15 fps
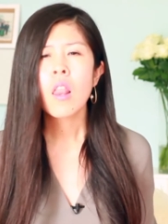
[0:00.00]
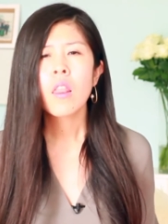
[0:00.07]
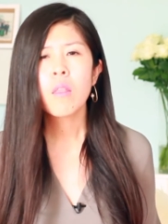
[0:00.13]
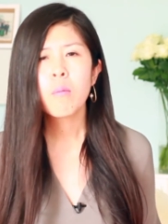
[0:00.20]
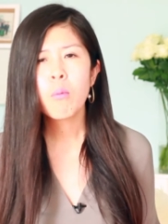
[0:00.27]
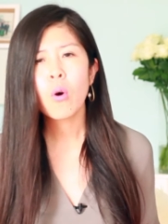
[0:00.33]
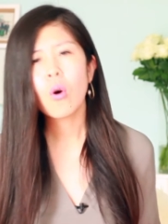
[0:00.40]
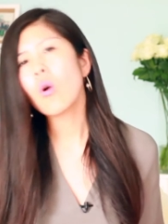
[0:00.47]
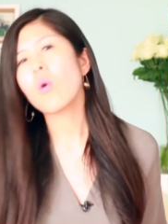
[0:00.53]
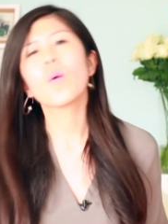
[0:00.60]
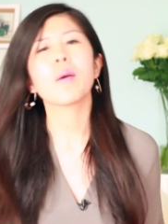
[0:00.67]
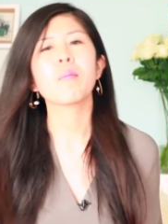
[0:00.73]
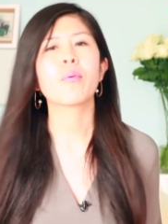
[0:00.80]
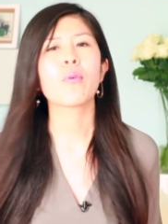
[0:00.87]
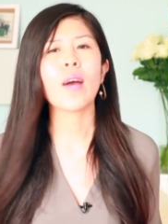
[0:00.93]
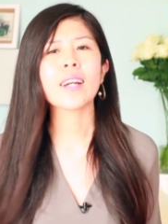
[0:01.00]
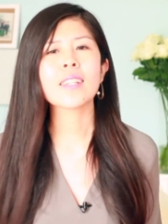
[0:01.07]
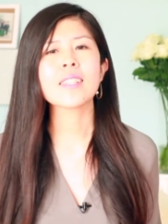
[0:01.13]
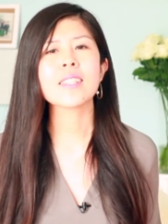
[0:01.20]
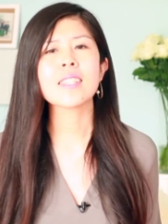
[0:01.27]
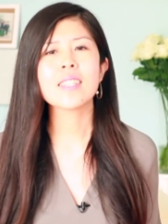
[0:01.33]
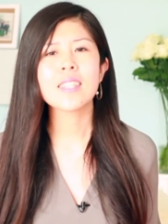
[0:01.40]
the more we
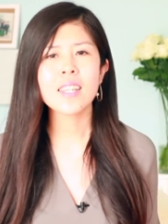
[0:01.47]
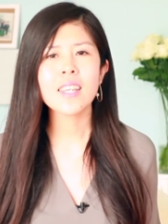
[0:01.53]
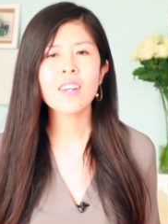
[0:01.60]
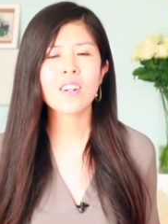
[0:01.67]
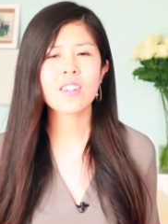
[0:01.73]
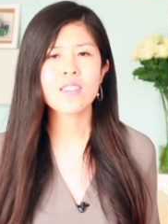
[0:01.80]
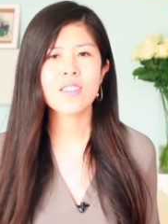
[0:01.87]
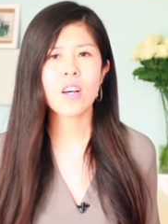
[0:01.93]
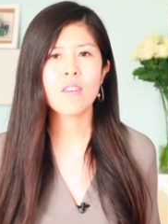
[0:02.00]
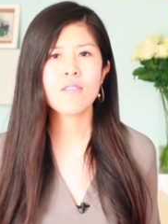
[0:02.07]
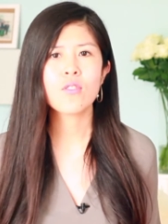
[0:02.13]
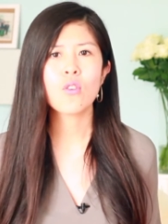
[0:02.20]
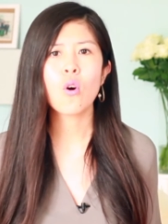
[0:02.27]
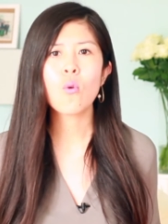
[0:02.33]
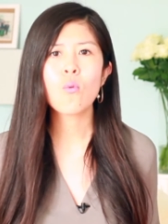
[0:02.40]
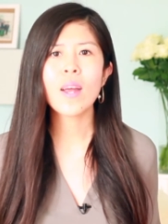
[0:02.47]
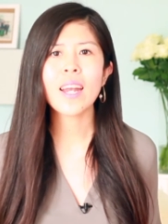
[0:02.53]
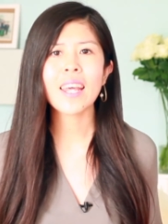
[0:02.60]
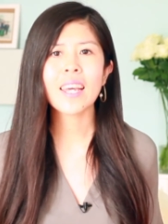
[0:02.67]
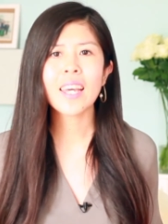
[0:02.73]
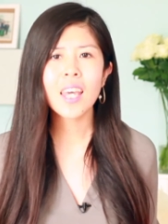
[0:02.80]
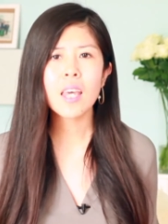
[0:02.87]
practice seeing ourselves
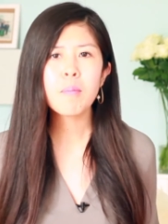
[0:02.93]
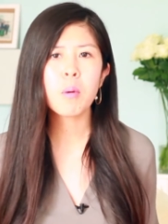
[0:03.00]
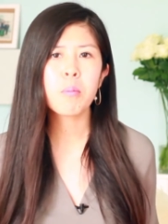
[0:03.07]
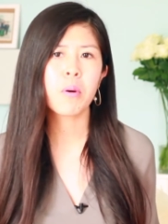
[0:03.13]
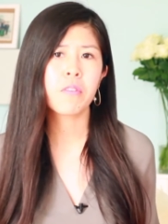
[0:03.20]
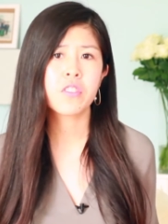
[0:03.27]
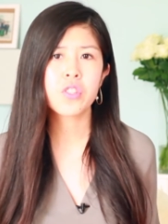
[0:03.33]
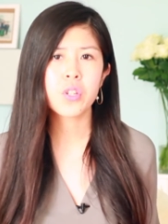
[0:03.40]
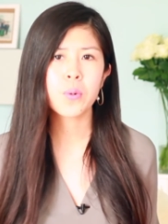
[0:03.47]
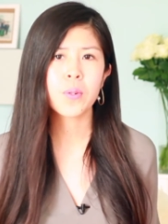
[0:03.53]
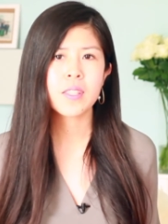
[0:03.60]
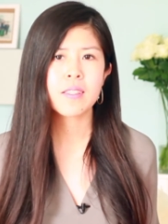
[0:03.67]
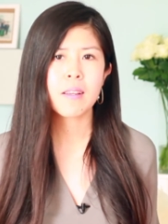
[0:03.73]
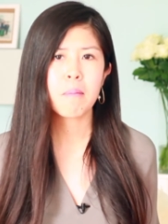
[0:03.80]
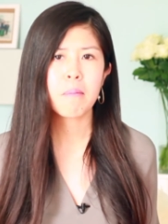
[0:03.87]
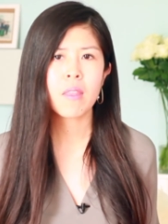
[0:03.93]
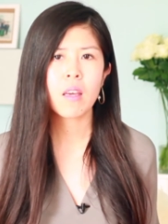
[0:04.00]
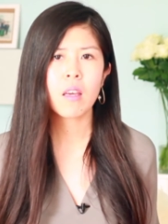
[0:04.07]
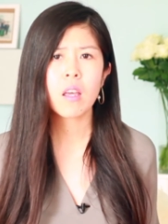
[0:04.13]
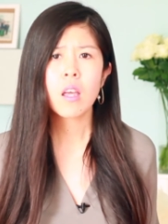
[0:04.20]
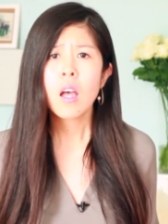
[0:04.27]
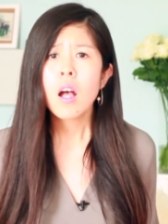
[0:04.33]
already capable of doing
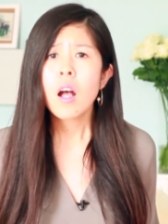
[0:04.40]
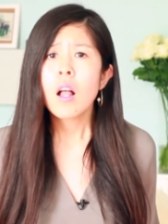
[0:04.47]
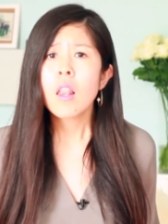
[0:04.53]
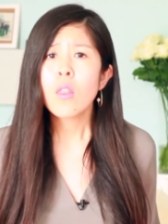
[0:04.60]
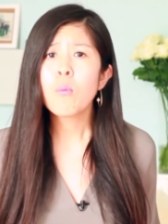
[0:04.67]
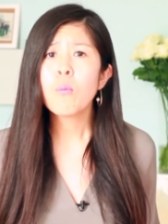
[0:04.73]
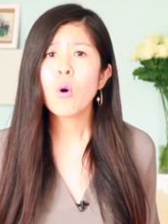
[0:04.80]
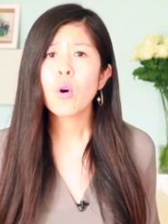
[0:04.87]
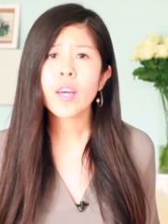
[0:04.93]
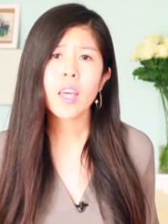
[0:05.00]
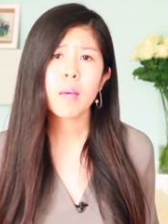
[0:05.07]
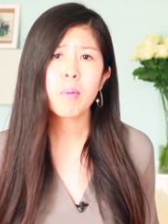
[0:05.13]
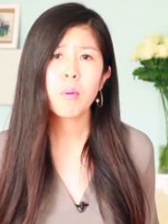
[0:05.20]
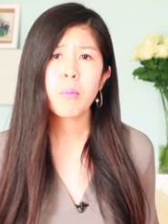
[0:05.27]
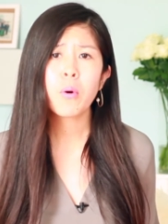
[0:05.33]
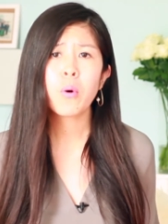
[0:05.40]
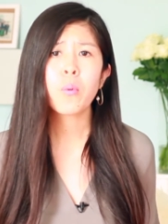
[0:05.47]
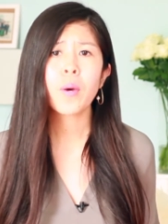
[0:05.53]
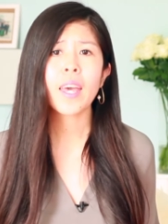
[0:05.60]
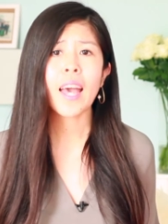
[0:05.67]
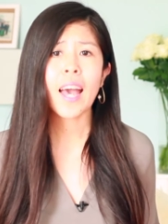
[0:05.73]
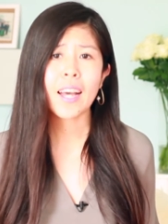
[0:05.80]
something, the more capable
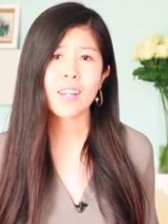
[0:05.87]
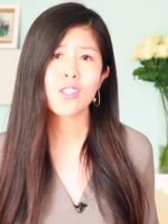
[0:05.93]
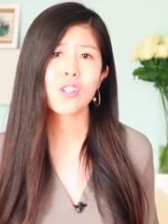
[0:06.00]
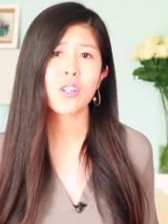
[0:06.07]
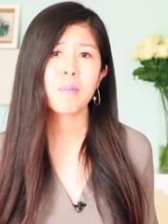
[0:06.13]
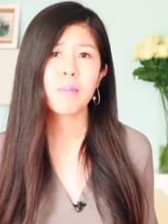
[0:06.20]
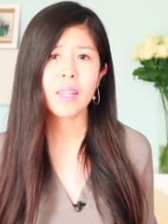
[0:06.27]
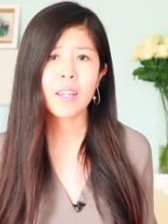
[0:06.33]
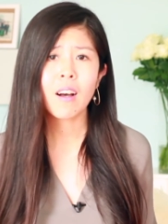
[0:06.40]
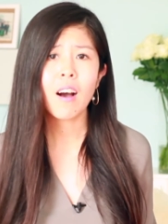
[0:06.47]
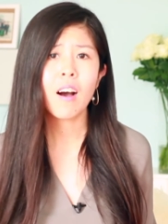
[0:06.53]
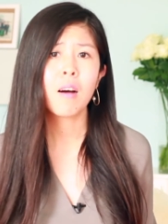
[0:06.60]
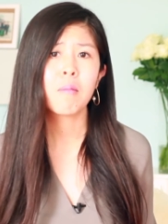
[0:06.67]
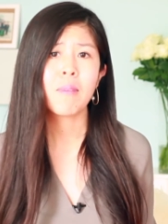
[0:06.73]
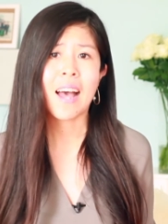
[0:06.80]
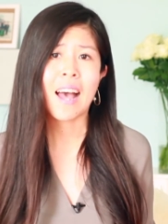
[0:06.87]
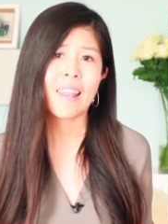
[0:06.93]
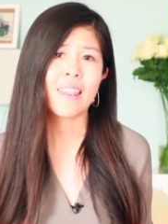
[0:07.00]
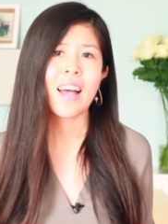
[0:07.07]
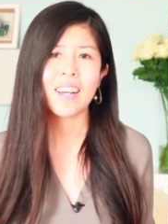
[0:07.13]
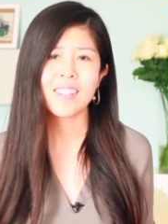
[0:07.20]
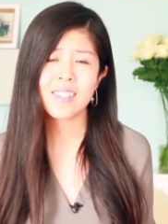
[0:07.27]
we actually become
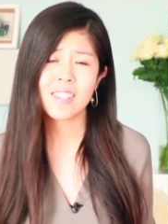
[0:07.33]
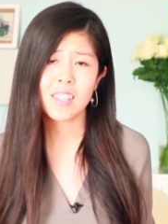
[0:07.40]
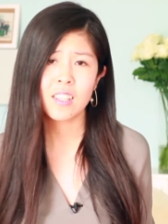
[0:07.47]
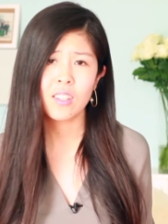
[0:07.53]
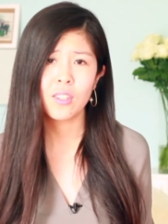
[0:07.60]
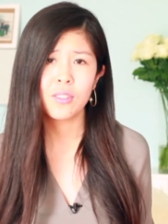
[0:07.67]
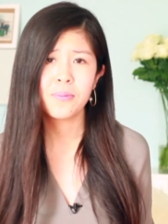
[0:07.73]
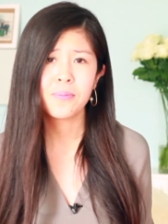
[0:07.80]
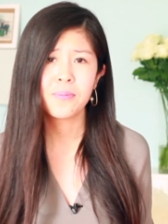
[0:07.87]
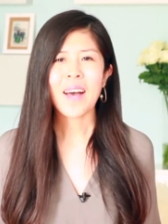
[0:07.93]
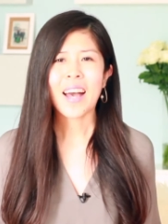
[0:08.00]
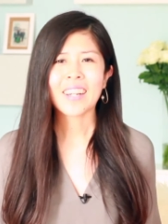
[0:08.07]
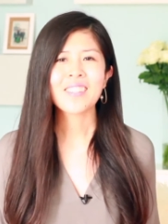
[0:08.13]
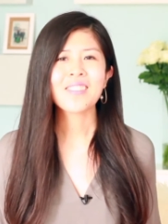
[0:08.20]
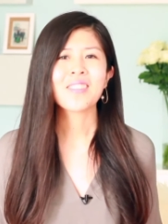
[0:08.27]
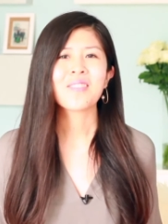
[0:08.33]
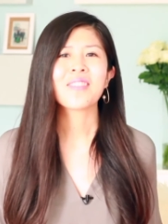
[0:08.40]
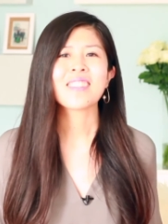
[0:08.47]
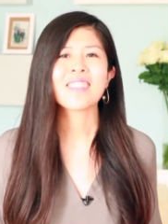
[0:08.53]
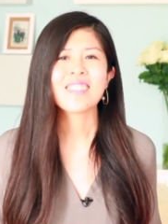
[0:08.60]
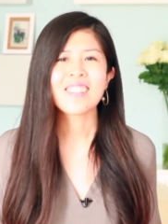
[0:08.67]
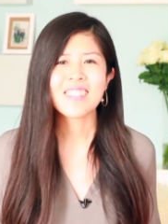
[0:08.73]
at that skill. Back to the
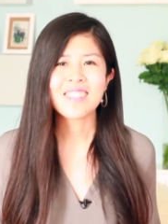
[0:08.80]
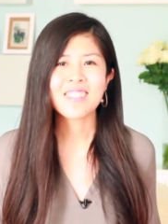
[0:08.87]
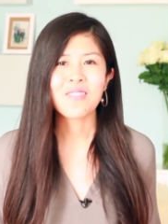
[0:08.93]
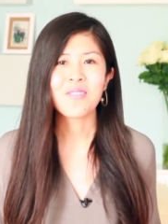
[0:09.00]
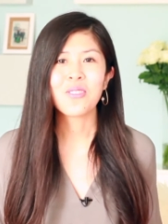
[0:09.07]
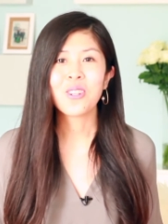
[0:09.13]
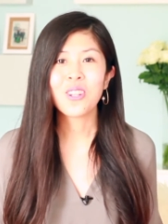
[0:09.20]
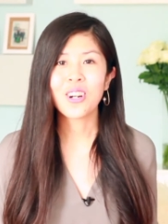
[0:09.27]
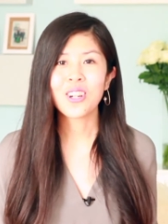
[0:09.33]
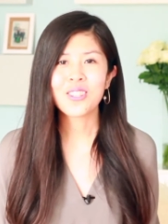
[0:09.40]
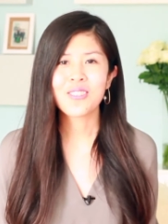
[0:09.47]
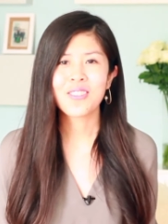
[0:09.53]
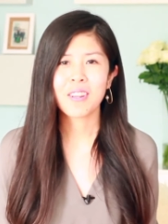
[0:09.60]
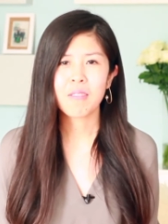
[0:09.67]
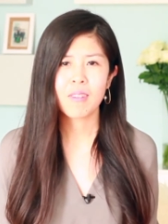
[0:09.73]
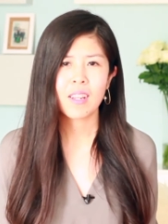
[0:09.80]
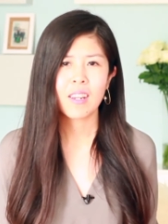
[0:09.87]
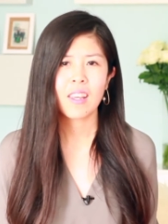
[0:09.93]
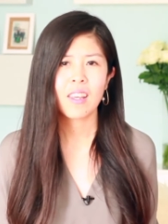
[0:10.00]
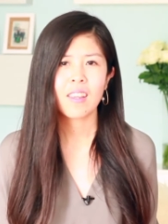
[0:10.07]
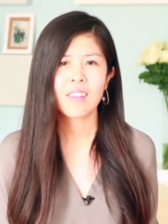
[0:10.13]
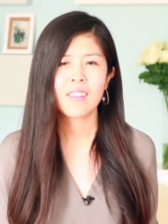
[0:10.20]
business of lottery
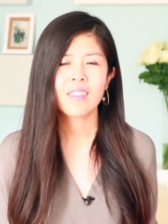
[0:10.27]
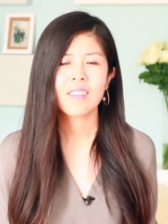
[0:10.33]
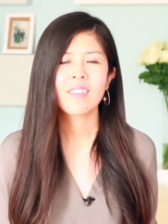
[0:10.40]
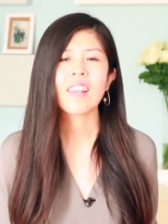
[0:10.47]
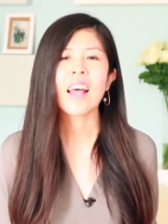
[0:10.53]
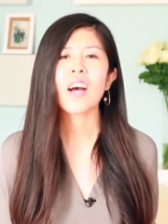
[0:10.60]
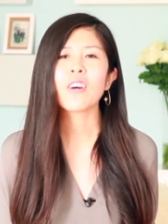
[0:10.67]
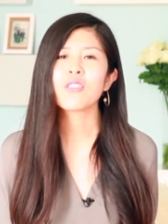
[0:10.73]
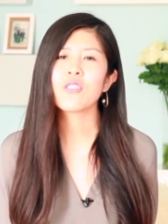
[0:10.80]
winning. Now